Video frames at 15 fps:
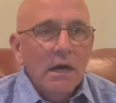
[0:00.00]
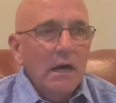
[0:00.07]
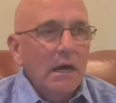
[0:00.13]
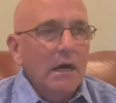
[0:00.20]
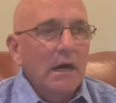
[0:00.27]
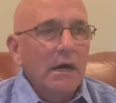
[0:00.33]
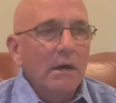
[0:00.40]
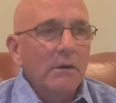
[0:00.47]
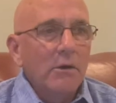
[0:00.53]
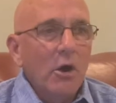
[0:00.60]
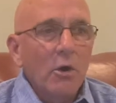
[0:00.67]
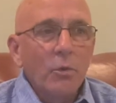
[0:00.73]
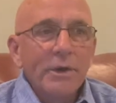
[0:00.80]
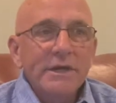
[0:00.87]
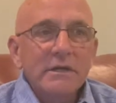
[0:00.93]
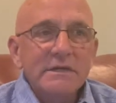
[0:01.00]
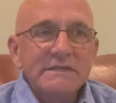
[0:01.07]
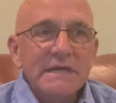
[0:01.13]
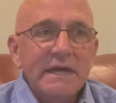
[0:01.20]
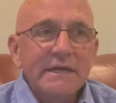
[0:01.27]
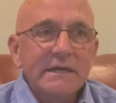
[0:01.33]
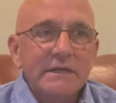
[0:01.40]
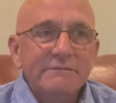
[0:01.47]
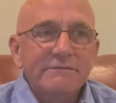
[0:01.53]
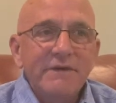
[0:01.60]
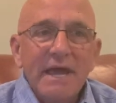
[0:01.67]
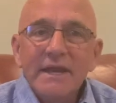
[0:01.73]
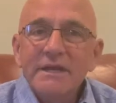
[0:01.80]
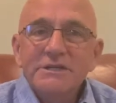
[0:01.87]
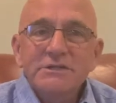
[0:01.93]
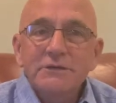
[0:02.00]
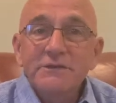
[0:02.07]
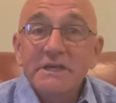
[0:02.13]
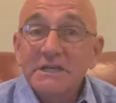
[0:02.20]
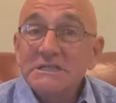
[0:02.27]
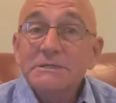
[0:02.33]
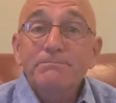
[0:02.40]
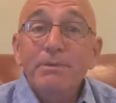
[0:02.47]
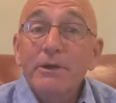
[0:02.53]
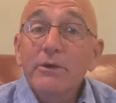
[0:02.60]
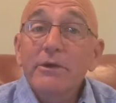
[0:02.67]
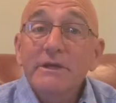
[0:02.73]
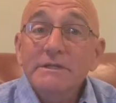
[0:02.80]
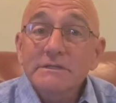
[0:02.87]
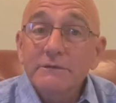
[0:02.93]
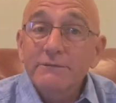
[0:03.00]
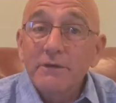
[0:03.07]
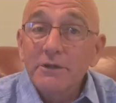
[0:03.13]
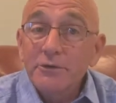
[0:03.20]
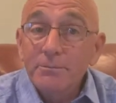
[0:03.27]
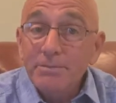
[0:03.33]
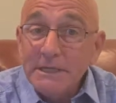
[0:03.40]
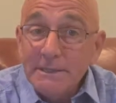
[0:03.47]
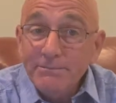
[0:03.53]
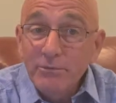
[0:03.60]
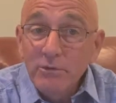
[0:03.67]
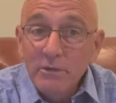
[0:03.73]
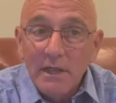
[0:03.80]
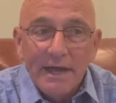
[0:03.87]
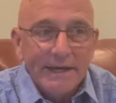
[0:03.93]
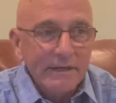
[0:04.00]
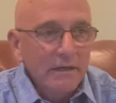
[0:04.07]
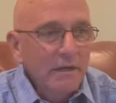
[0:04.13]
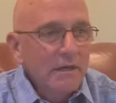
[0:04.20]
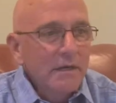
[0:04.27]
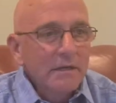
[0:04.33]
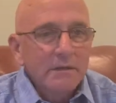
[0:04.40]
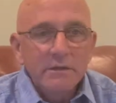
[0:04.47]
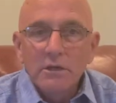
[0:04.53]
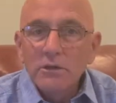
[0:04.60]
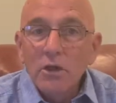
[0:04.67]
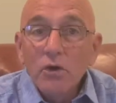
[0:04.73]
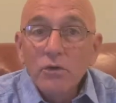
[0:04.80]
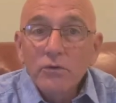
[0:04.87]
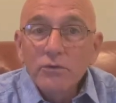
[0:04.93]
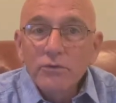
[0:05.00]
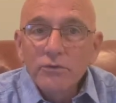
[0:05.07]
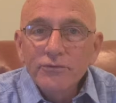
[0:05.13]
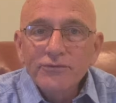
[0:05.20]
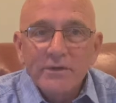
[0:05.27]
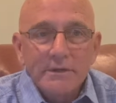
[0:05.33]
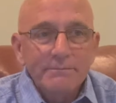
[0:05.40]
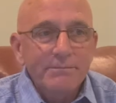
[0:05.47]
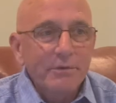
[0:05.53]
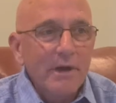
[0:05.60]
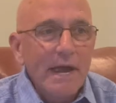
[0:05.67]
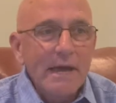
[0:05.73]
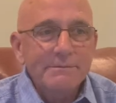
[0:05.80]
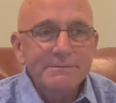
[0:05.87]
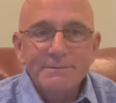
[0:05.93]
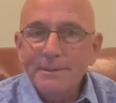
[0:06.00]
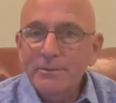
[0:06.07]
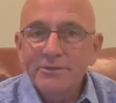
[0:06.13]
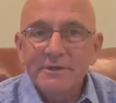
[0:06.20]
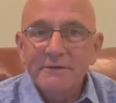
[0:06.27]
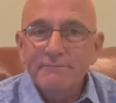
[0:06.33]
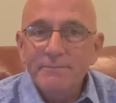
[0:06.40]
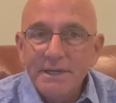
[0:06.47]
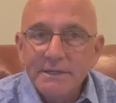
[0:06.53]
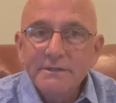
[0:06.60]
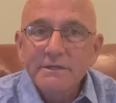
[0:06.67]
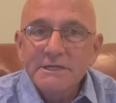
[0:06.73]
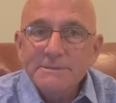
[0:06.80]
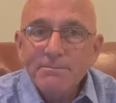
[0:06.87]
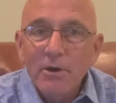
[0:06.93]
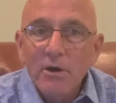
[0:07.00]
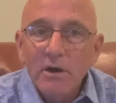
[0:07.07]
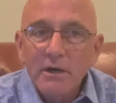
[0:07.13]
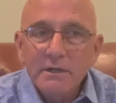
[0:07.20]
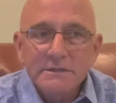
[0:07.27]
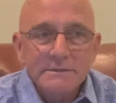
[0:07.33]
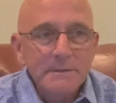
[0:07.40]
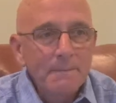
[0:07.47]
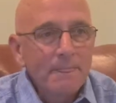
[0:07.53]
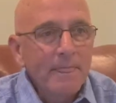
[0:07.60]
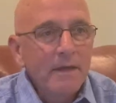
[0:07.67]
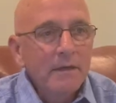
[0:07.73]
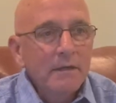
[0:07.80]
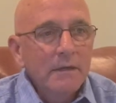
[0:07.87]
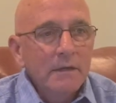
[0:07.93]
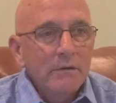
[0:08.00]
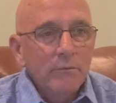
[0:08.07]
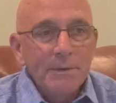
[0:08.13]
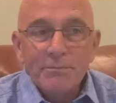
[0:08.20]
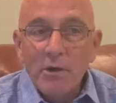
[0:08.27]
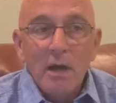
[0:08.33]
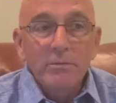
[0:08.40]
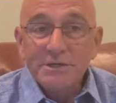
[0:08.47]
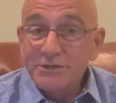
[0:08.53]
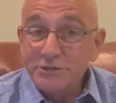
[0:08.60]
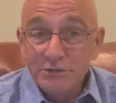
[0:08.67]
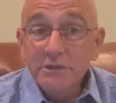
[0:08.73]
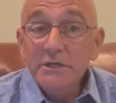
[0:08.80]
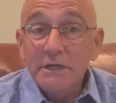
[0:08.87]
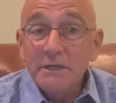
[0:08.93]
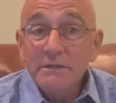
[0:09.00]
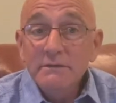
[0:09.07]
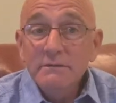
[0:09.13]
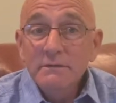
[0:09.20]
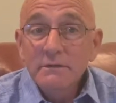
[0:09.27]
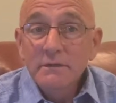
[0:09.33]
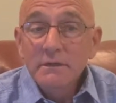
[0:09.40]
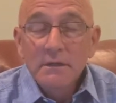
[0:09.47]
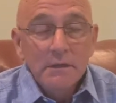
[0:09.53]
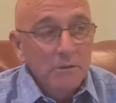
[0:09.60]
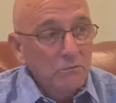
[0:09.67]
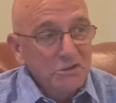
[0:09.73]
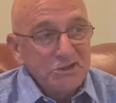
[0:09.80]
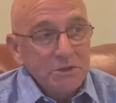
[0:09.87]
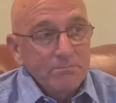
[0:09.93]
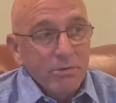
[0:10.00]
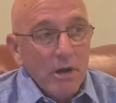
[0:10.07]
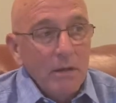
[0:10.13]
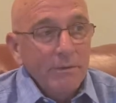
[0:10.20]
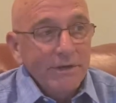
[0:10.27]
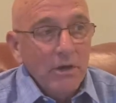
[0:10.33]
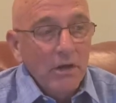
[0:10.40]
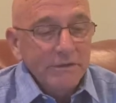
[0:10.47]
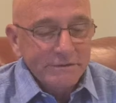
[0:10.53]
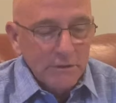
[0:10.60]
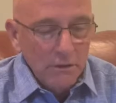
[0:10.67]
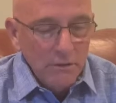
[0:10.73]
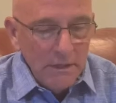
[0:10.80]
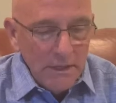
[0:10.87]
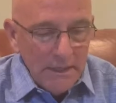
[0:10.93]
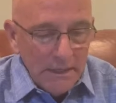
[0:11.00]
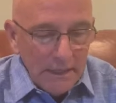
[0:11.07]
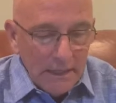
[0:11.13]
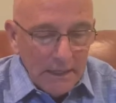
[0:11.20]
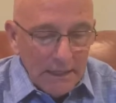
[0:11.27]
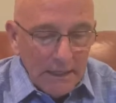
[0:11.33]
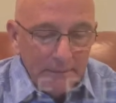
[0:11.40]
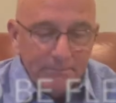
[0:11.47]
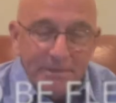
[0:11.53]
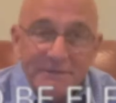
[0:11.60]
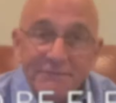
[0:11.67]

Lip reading: Are we going to take advantage of the experience of other people like the locals and perhaps people that have been to these parks? We probably should. We should probably also be